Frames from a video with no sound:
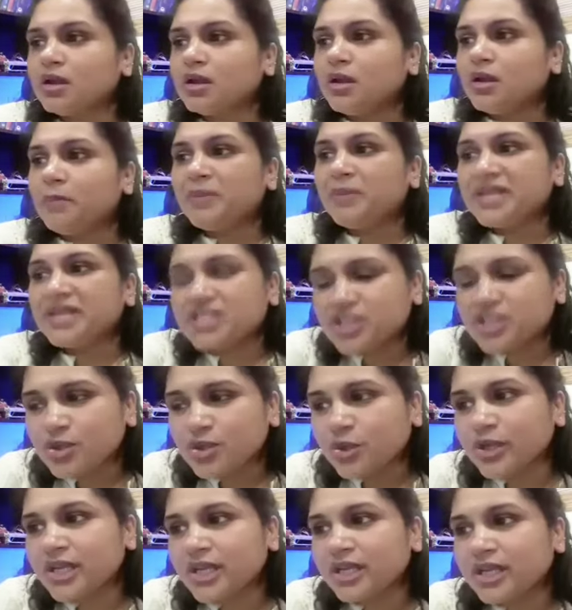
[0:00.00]

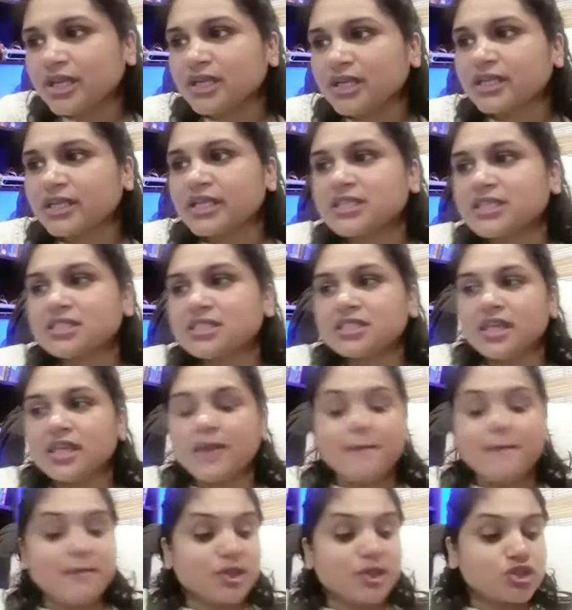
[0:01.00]
PCOD contains
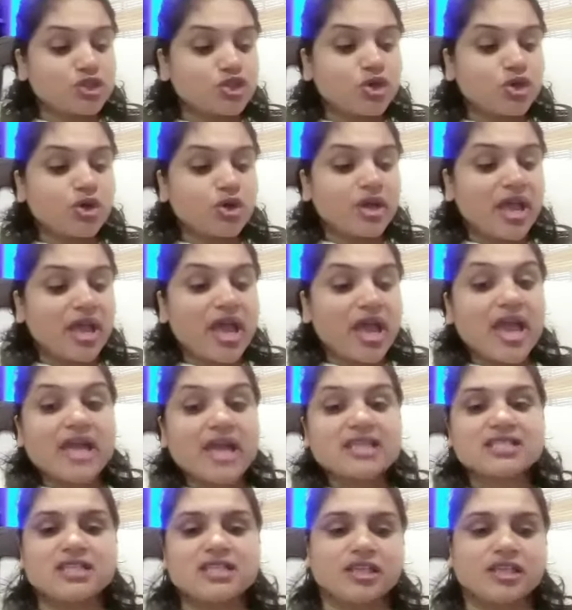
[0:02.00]
immature
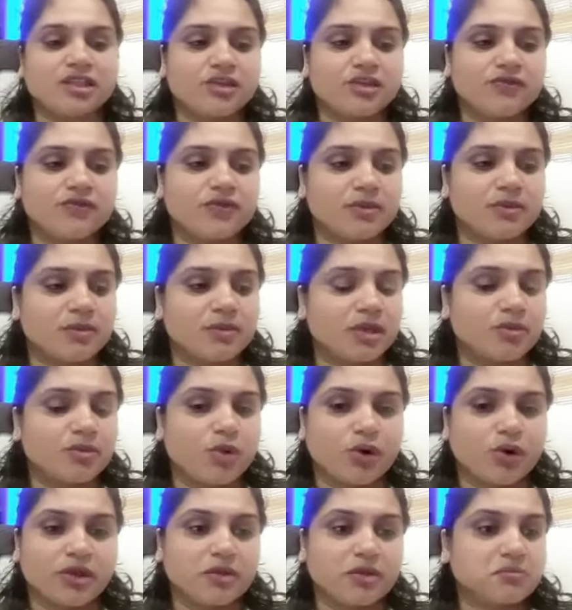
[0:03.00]
eggs in the female body,